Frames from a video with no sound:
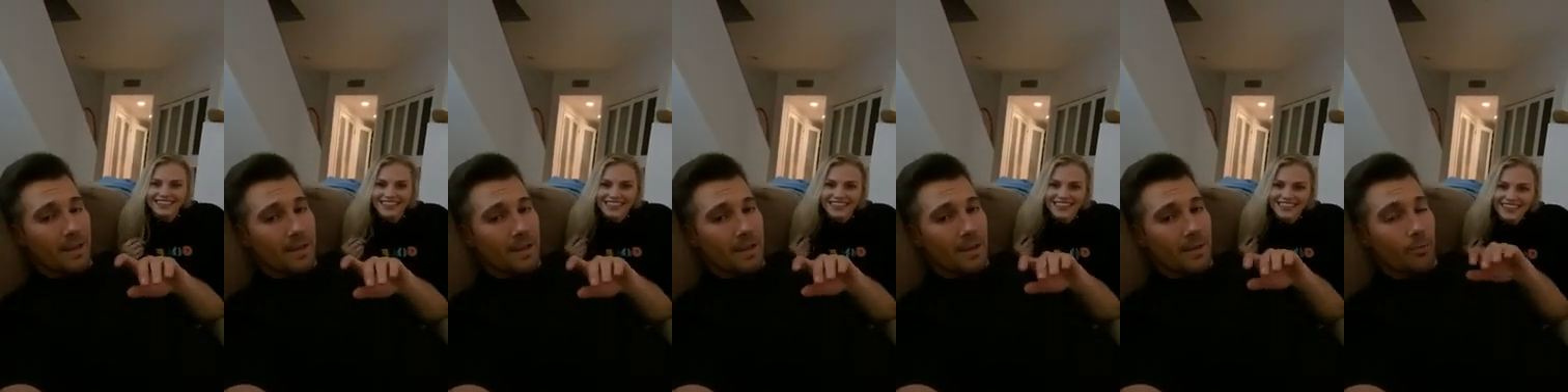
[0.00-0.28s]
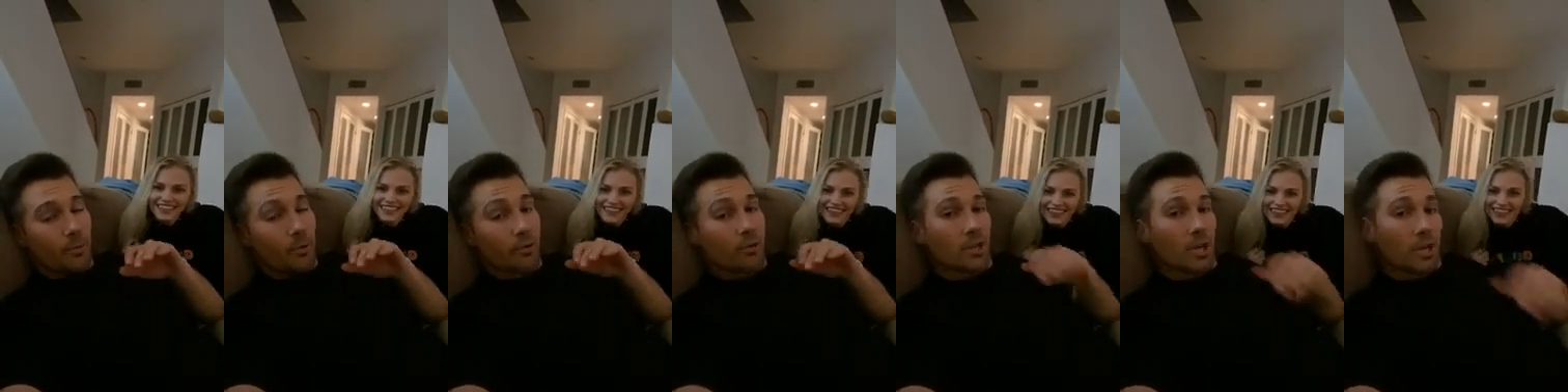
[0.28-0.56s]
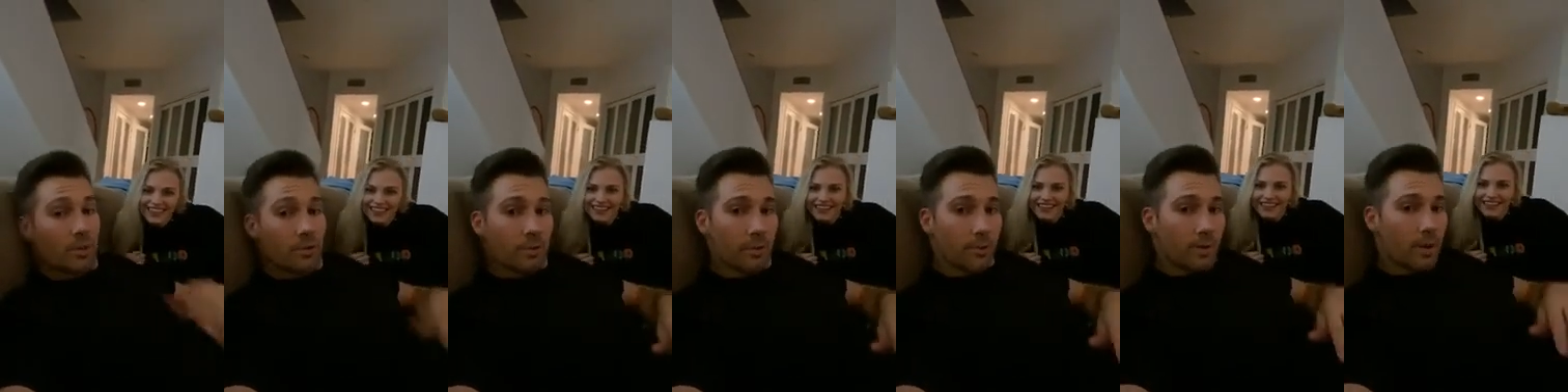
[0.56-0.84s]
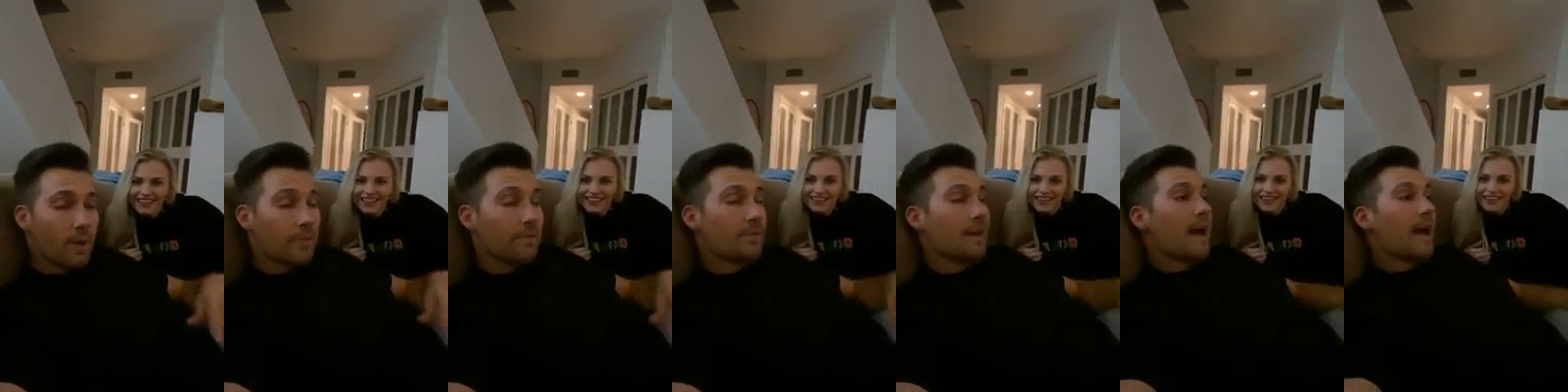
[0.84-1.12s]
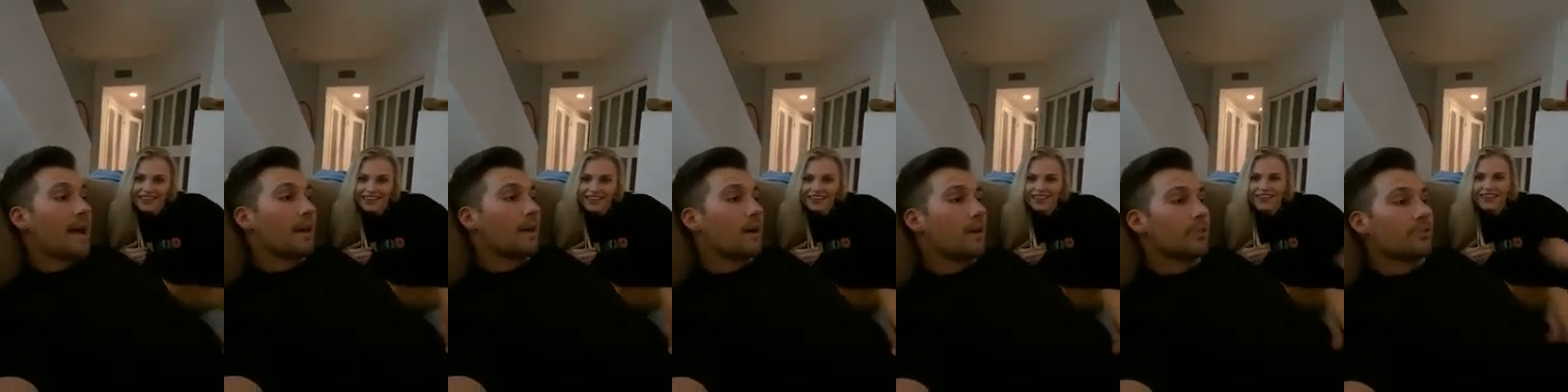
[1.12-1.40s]
We'll show you
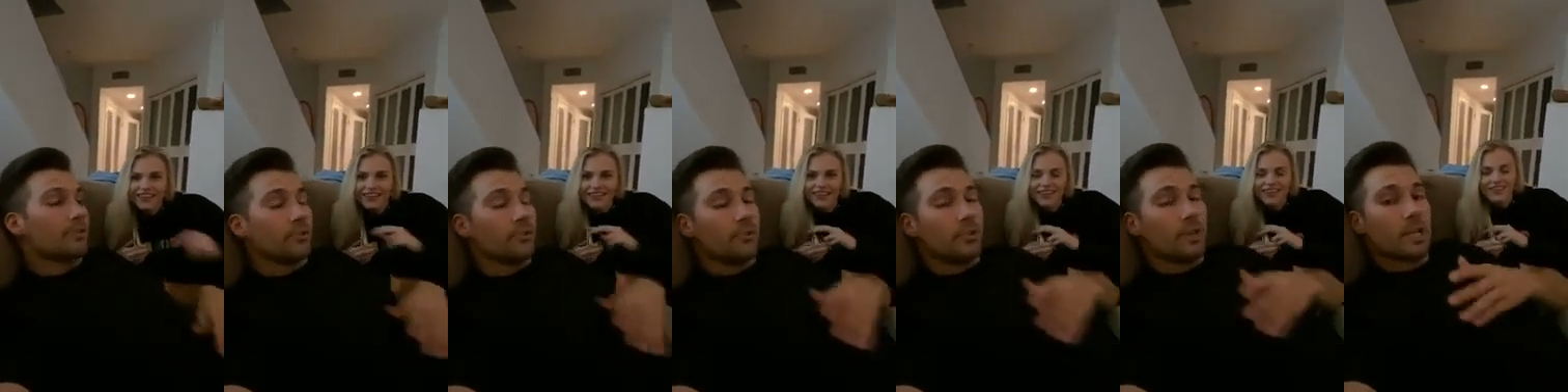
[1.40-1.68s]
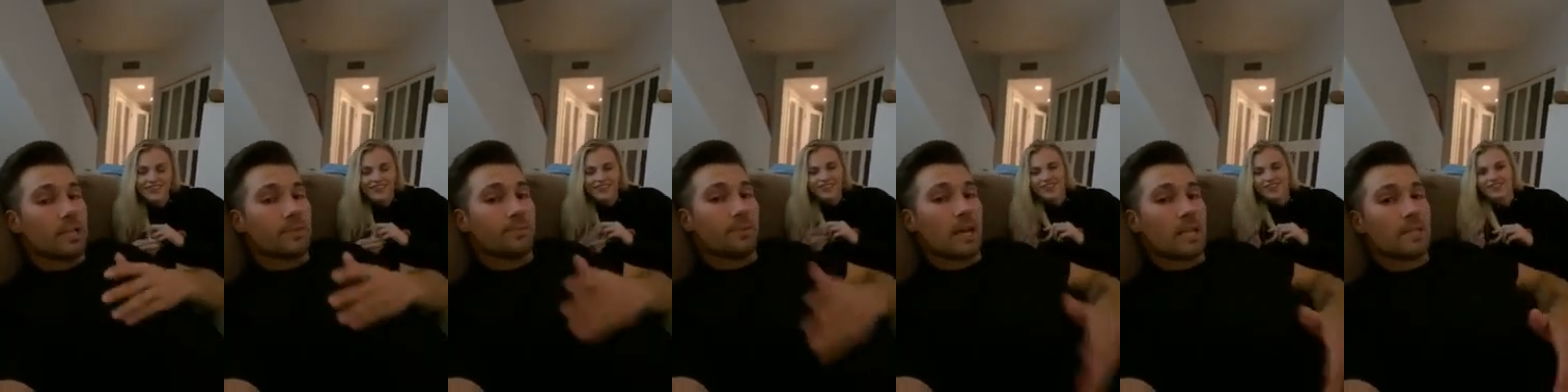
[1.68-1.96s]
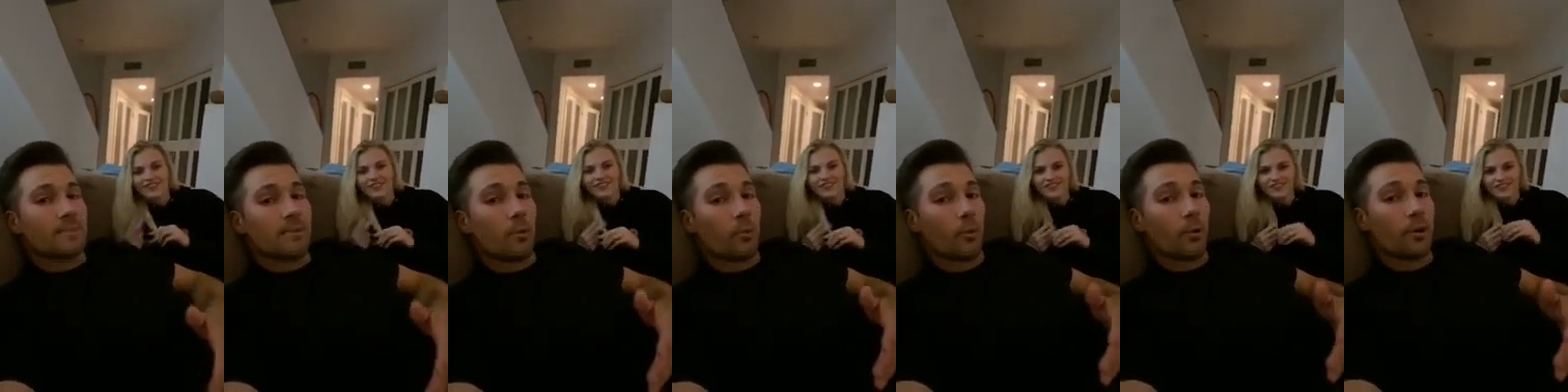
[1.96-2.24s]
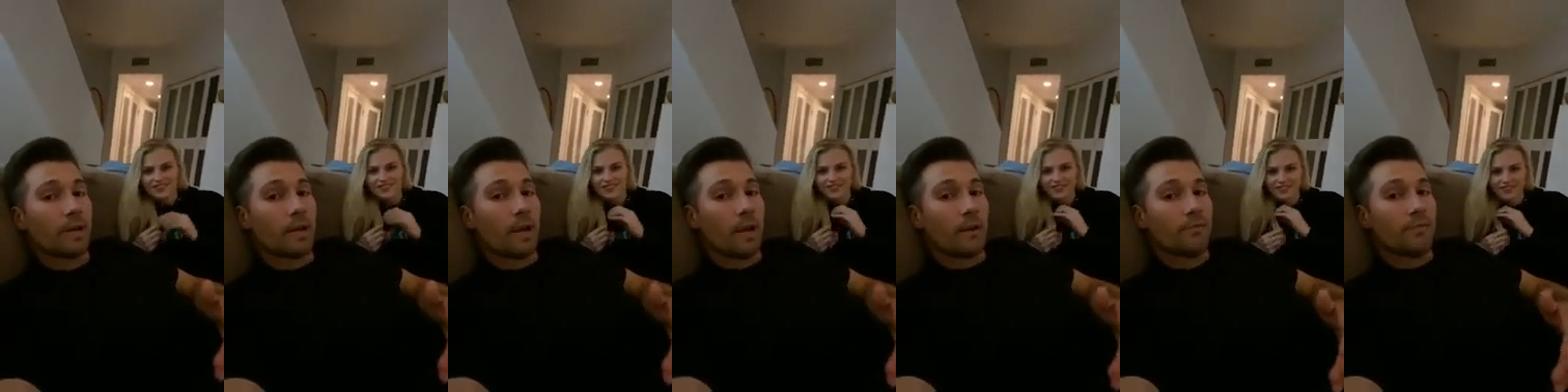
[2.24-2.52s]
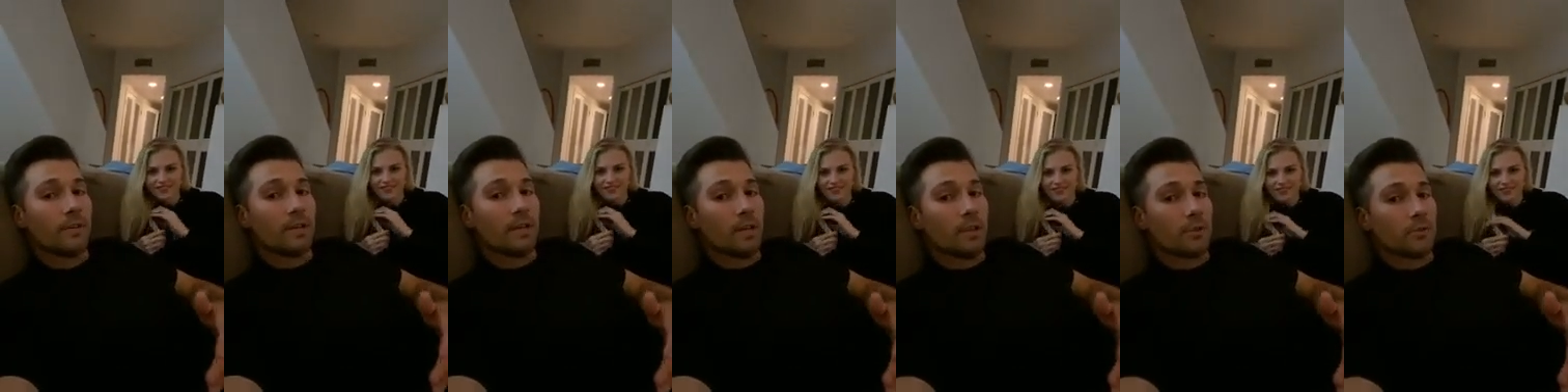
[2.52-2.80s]
that. Also, you guys have been asking about workout
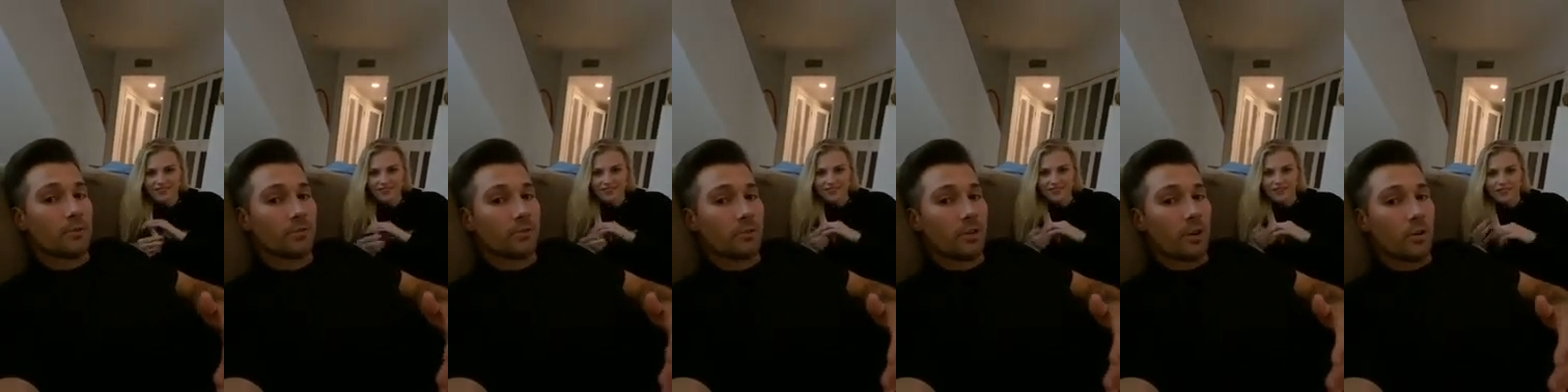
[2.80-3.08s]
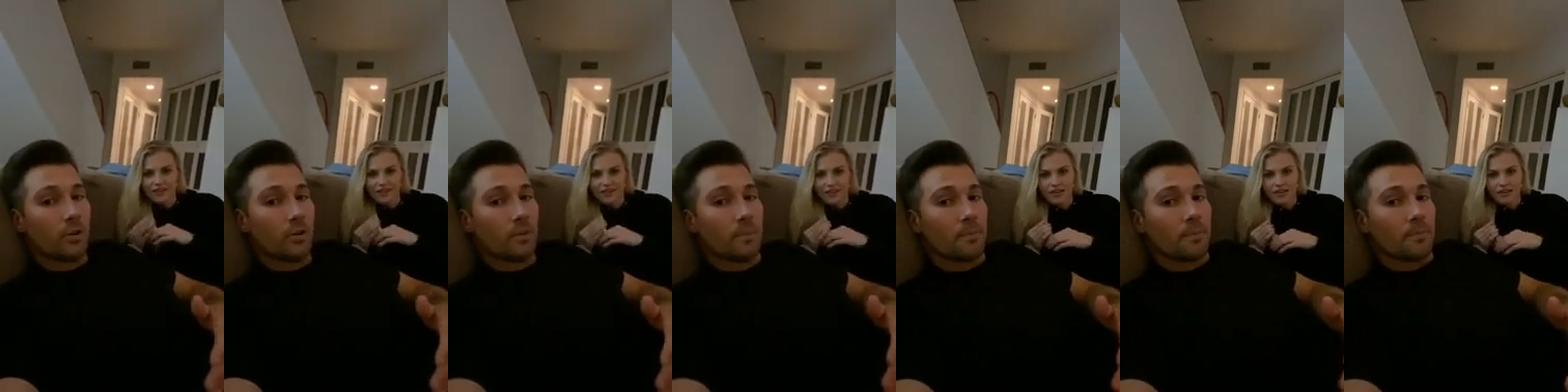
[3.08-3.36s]
videos, so.